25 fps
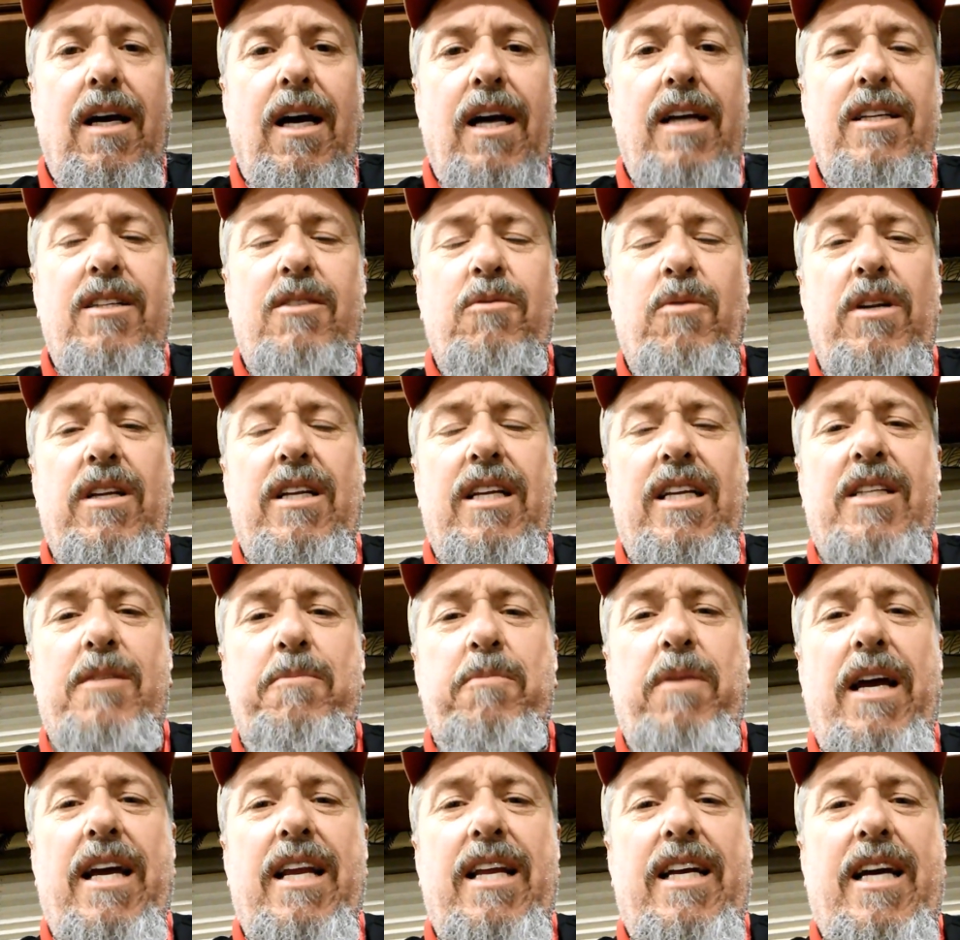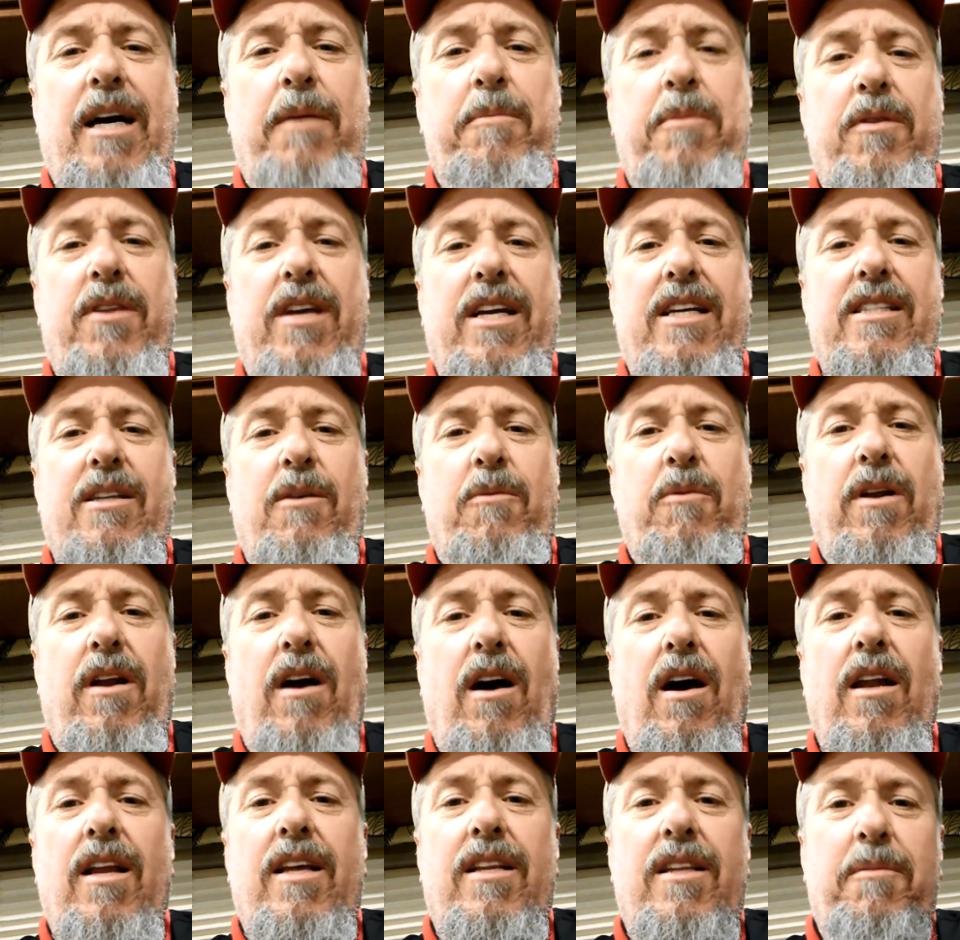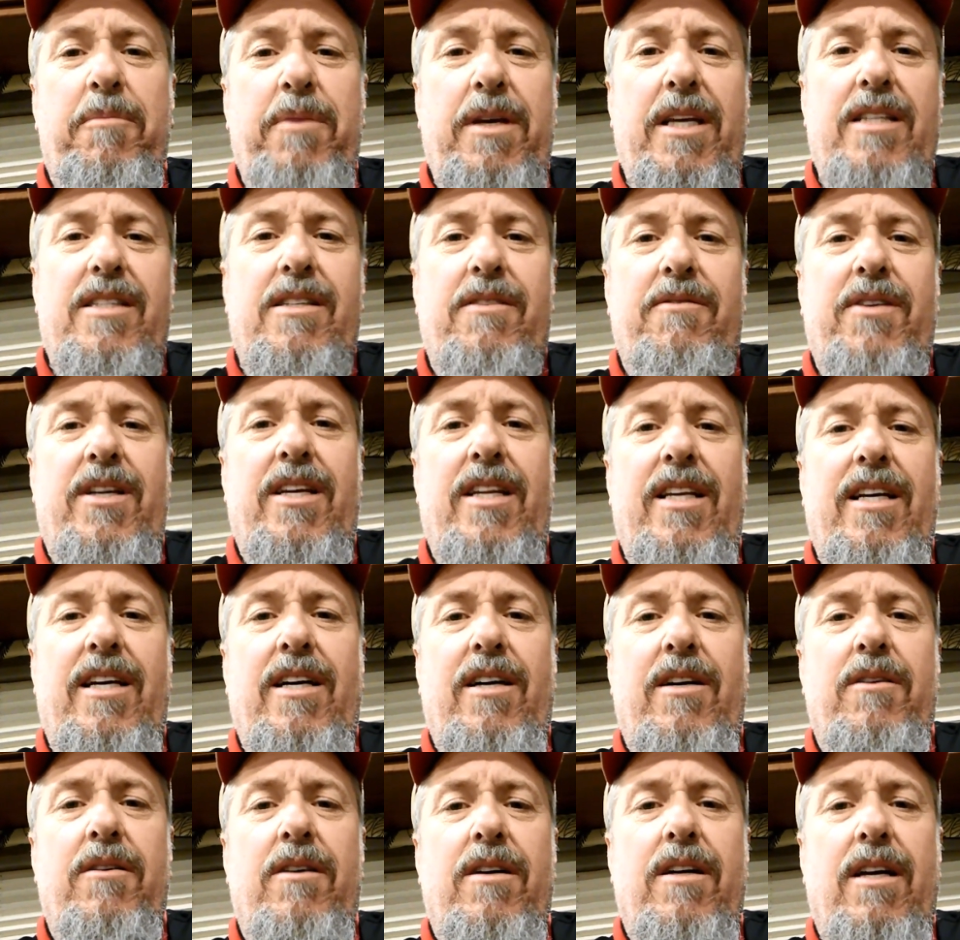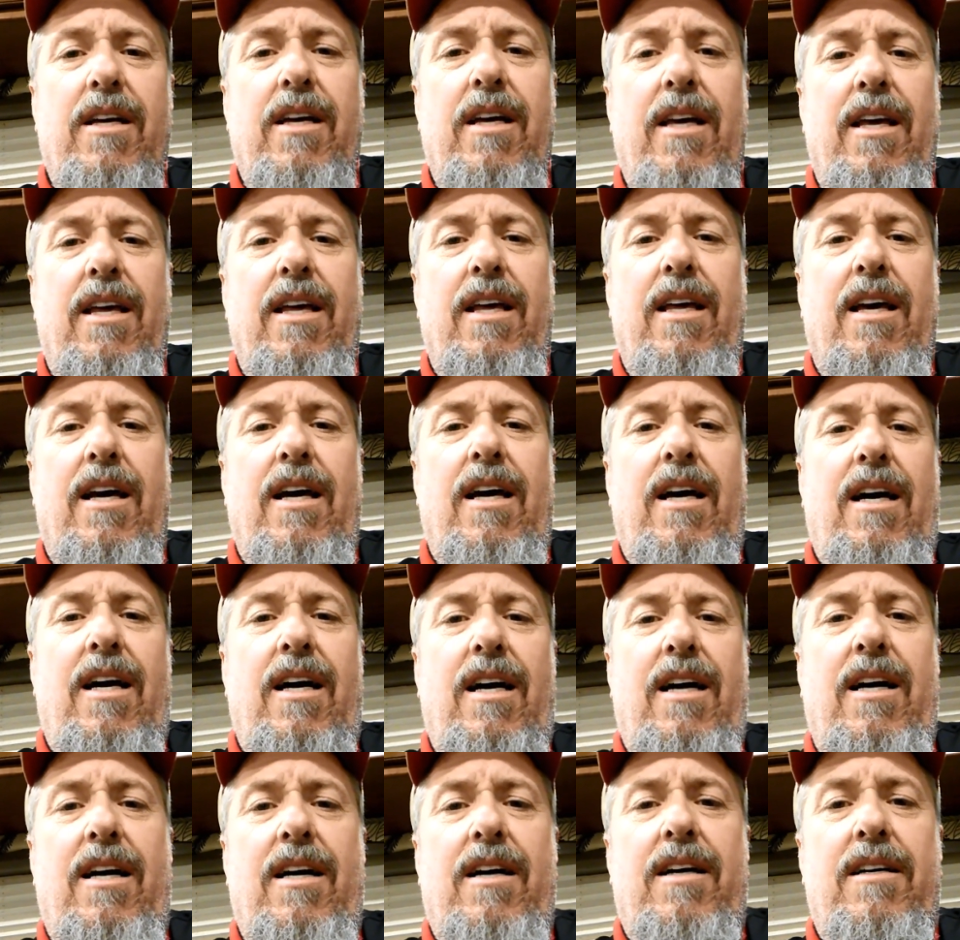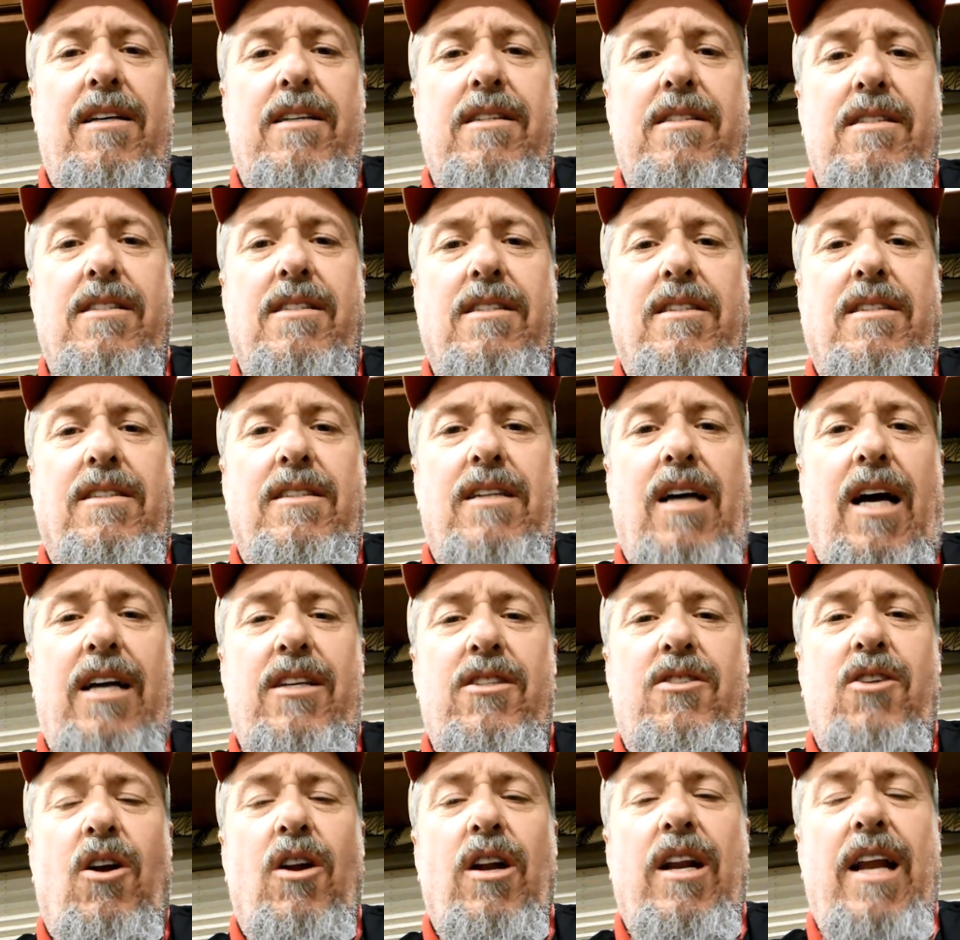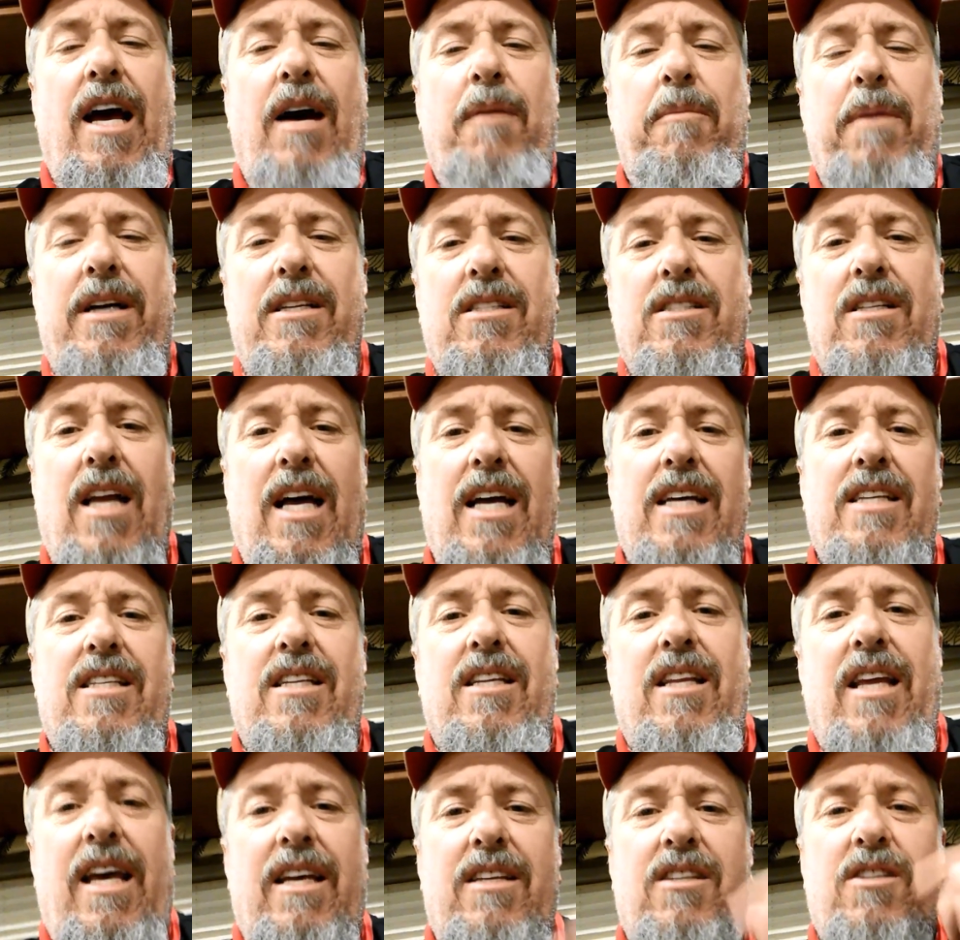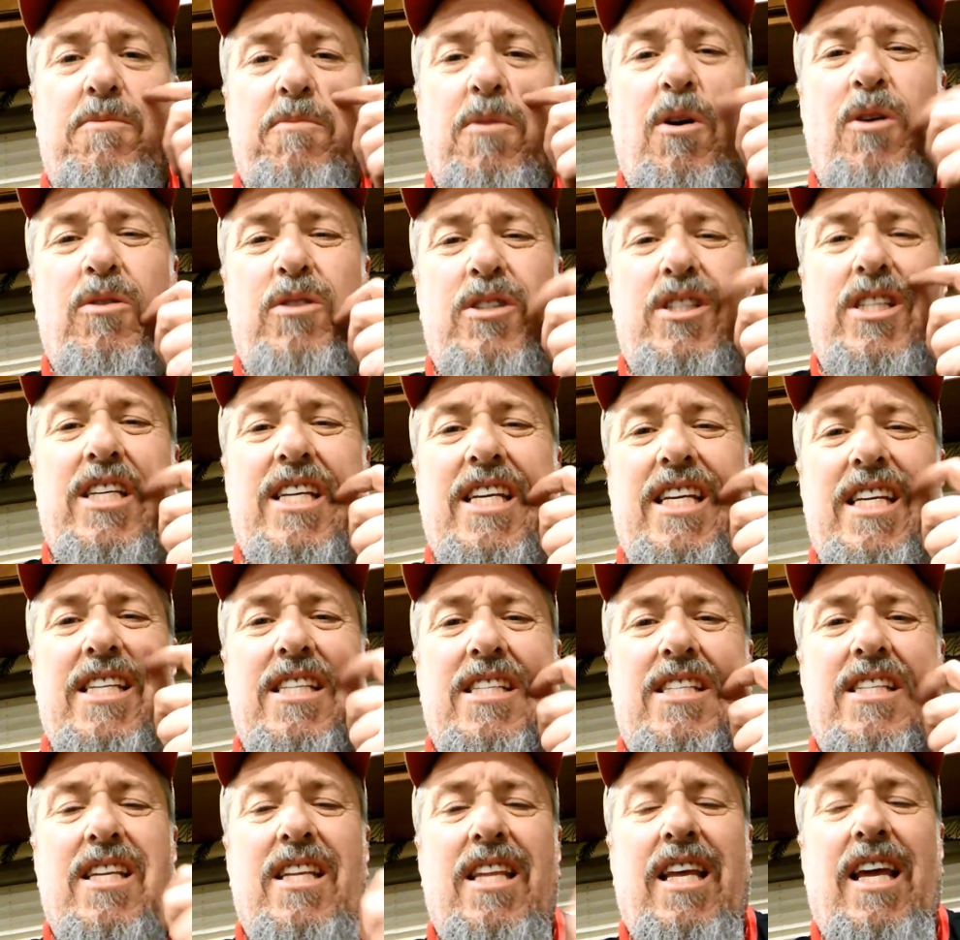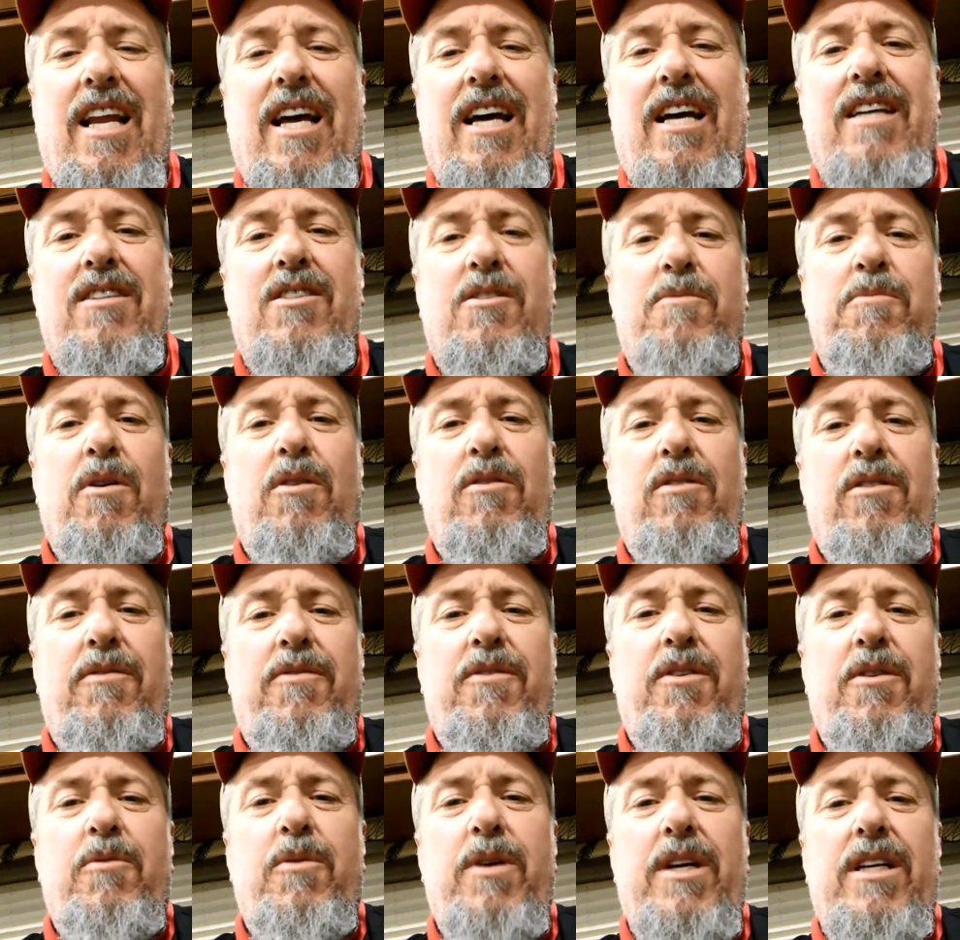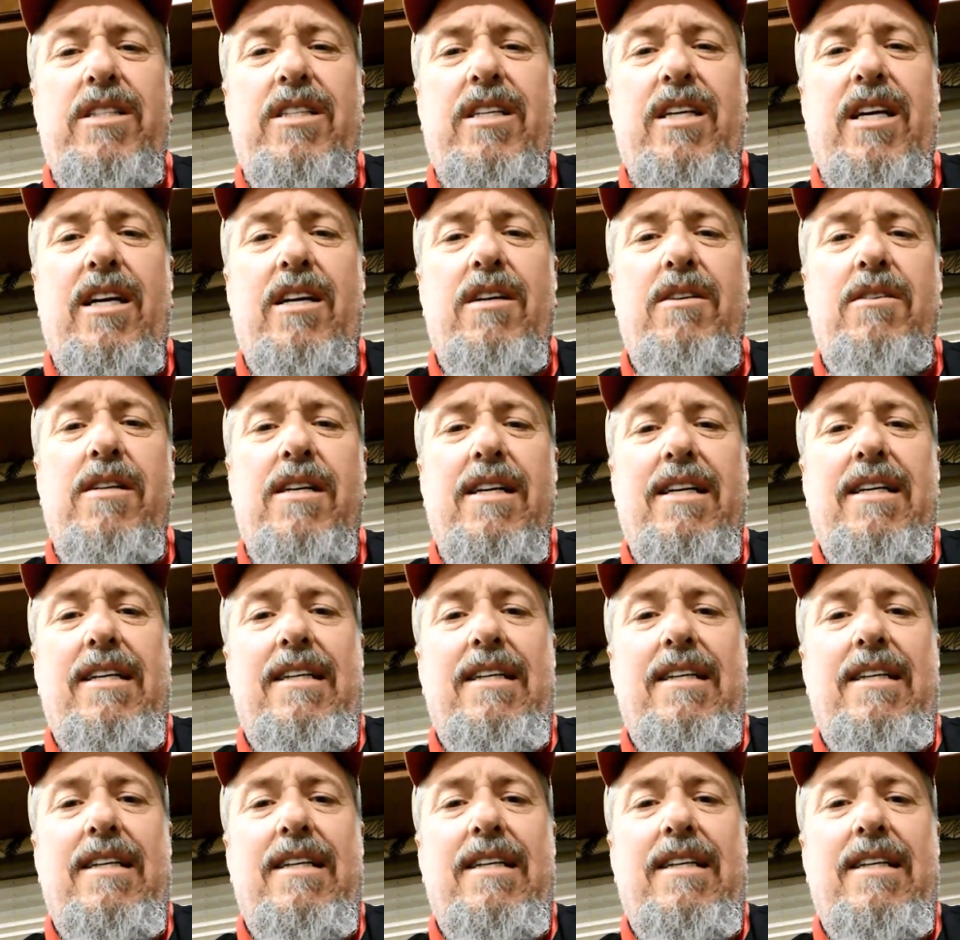just wanted to explain a couple things that went on in the pizza video. I started out by slicing that smoked cheese that I smoked a few weeks ago.